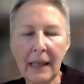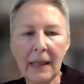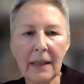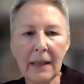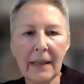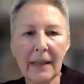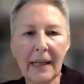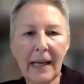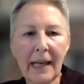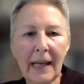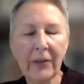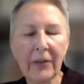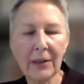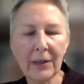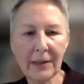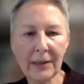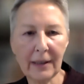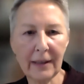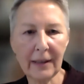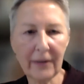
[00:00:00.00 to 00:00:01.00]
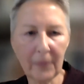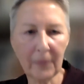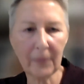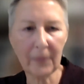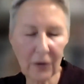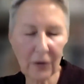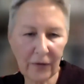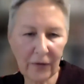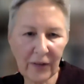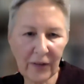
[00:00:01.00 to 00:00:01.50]
They haven't done as
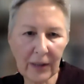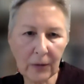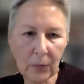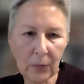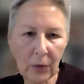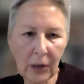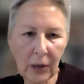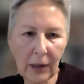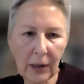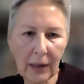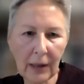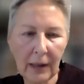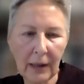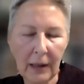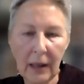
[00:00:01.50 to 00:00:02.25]
much field work.